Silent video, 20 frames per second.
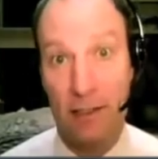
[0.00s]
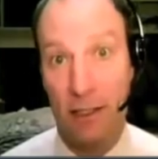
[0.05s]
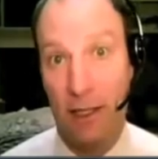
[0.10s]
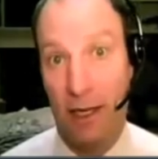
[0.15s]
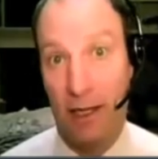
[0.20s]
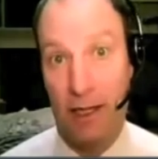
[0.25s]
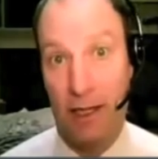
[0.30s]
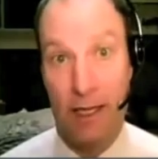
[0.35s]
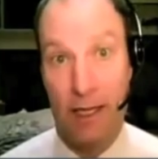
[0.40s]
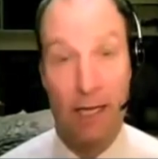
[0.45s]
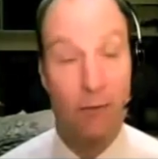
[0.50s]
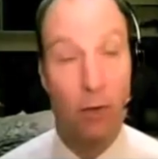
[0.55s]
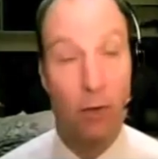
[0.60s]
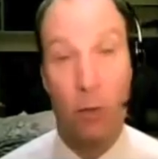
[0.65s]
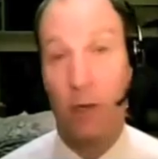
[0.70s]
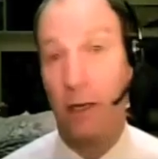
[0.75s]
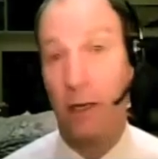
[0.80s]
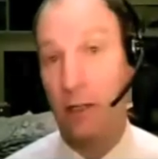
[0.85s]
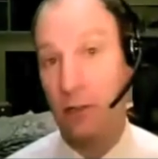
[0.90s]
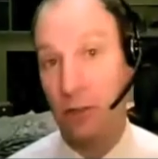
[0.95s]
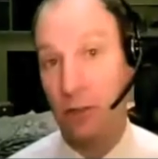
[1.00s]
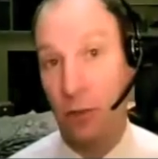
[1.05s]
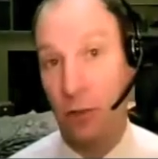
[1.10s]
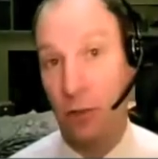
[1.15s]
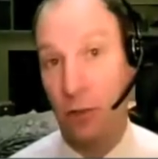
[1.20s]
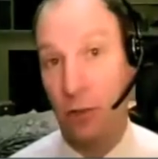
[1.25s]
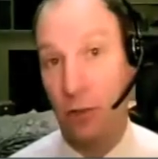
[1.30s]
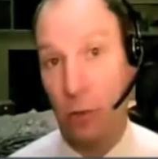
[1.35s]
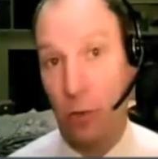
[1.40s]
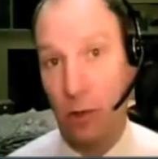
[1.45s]
than everywhere else in the
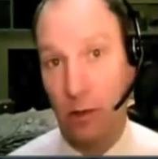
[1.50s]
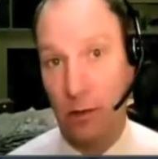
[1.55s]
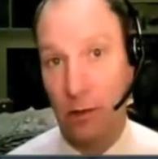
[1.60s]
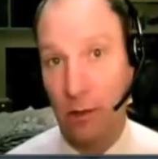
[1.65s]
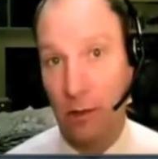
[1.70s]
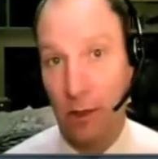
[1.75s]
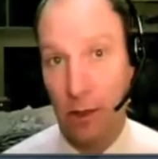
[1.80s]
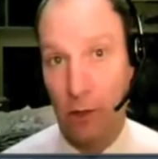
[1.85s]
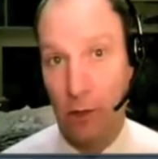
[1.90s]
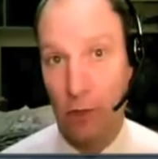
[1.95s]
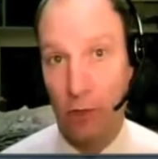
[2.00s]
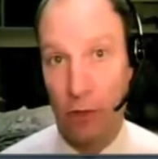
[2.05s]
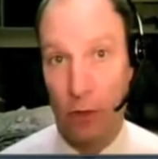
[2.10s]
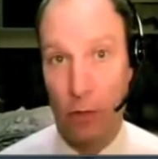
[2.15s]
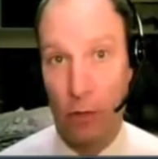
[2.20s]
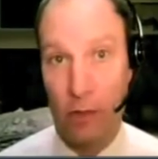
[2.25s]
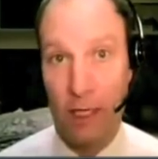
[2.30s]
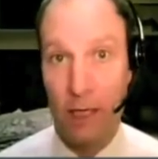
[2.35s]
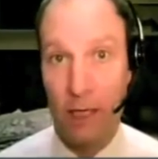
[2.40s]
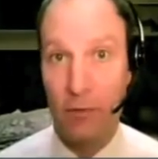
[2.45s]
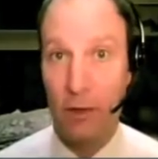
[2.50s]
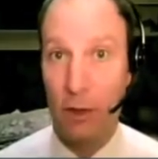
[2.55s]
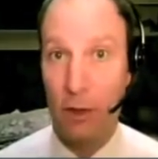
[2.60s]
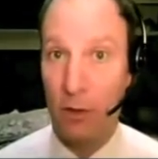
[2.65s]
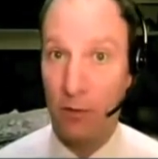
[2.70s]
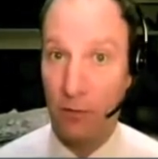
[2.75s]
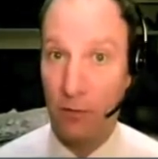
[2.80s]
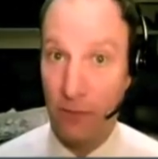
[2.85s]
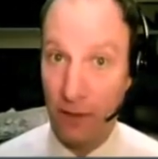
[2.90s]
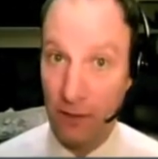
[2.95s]
world. So even though it
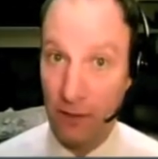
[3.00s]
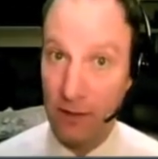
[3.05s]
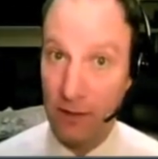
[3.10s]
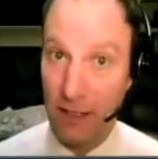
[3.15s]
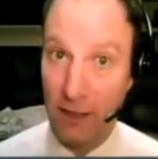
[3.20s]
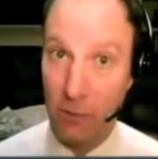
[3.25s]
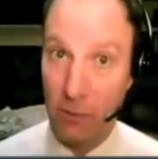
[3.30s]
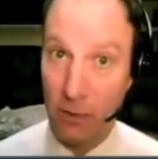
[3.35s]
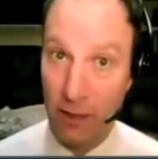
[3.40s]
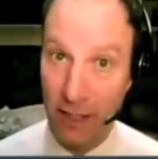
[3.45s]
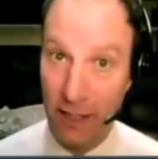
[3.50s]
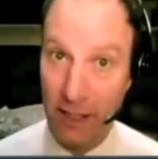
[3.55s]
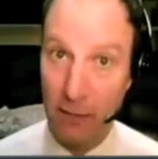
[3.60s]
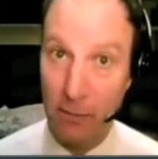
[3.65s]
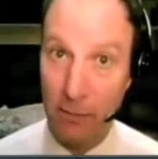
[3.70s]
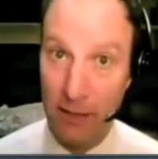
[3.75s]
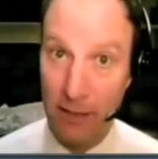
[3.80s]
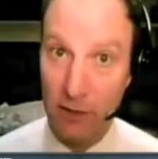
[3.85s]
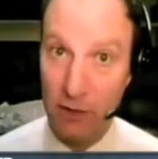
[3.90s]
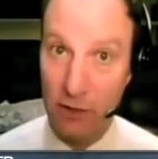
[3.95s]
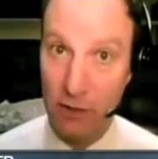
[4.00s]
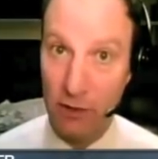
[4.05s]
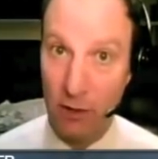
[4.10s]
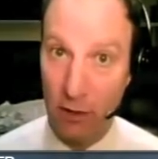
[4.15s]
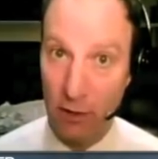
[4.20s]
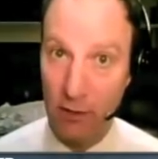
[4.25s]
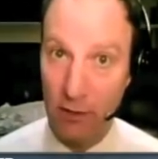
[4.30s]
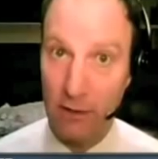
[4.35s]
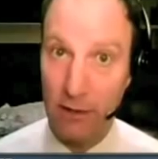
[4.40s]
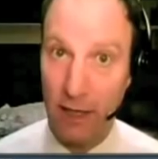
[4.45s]
feels like we're getting pinched all
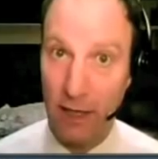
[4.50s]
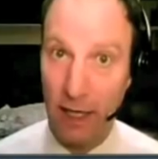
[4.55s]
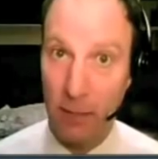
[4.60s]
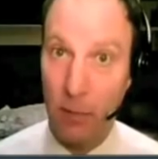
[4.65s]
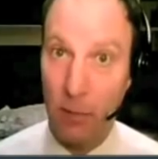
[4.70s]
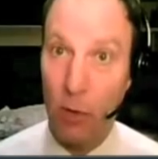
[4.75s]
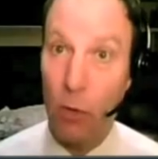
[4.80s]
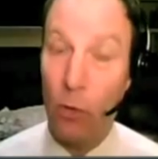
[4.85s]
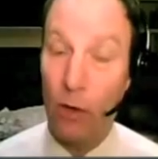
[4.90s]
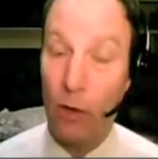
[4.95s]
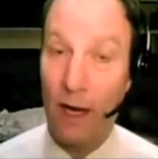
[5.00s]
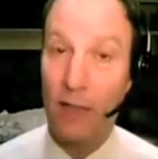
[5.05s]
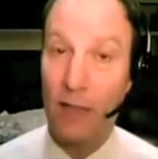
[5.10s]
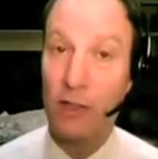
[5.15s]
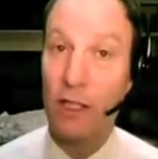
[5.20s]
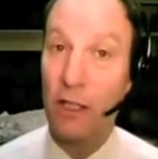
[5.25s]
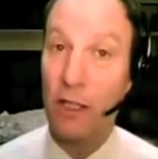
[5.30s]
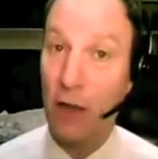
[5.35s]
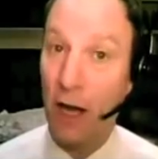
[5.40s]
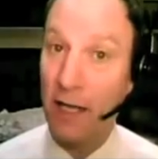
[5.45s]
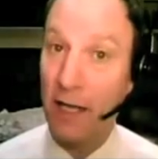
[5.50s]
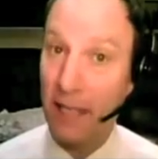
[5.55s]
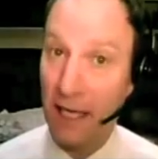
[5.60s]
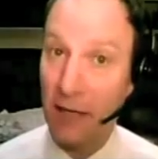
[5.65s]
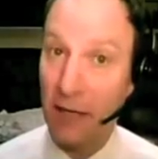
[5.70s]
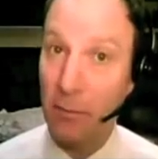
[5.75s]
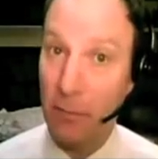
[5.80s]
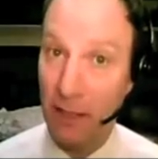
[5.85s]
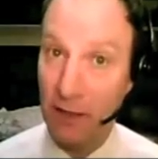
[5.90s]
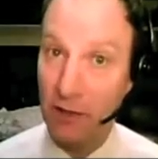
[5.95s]
the time, we're actually not
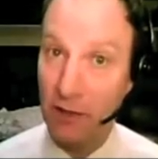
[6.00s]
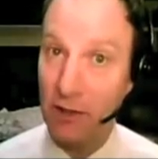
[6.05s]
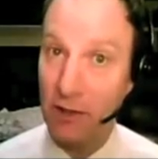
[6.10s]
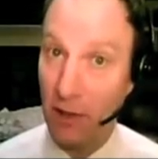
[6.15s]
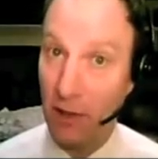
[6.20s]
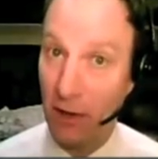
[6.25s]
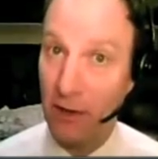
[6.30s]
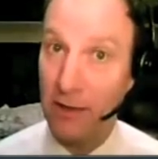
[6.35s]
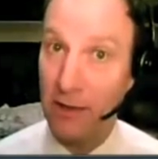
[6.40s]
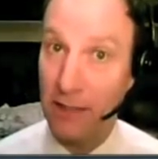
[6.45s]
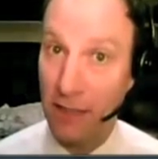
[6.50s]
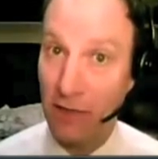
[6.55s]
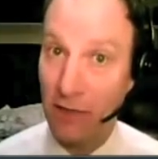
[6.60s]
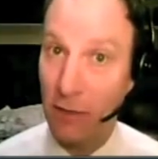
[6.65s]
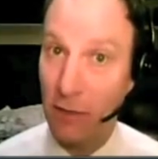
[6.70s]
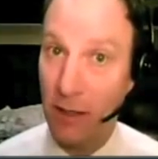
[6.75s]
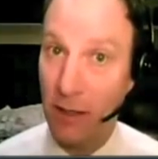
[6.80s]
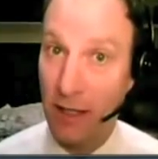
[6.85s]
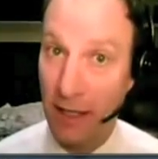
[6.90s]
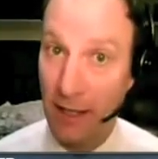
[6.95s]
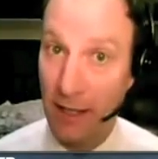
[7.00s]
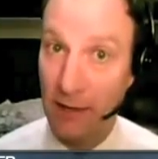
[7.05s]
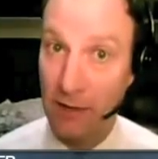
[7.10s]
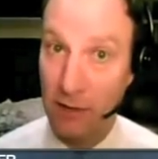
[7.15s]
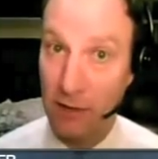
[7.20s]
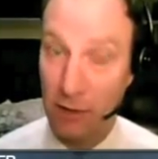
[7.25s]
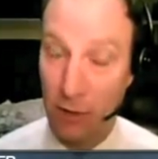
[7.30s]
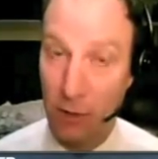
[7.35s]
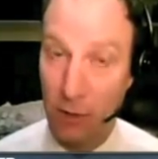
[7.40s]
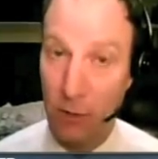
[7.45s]
getting pinched as hard as everybody else.
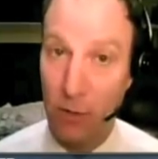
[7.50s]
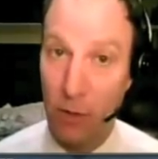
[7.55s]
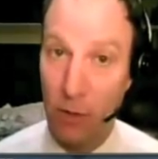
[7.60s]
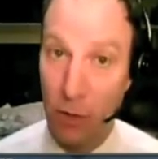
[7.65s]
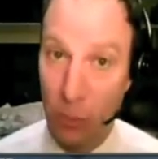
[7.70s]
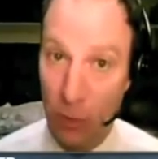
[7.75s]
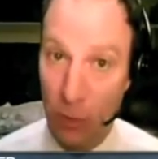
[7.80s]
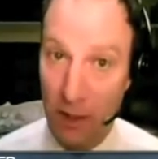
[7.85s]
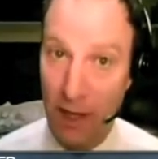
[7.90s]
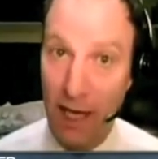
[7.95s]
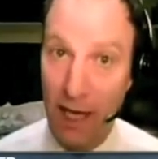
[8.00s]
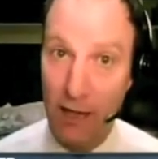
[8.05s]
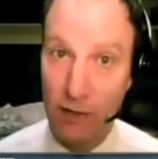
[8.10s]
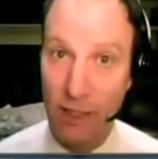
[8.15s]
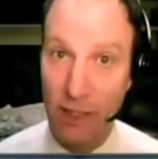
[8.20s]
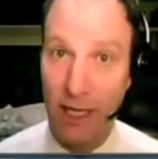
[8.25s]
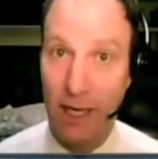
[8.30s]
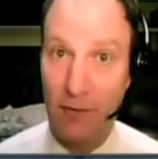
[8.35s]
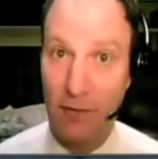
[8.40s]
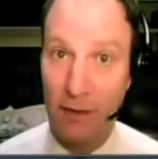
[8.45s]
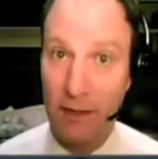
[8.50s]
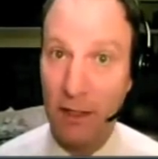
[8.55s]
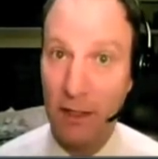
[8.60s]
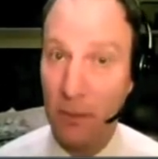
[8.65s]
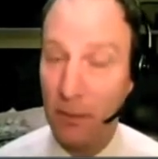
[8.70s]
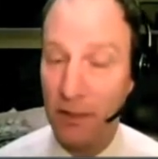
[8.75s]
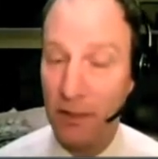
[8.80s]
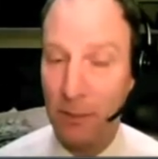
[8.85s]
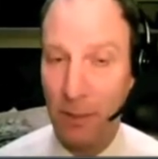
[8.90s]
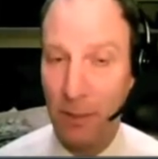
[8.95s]
So we actually have a little bit to be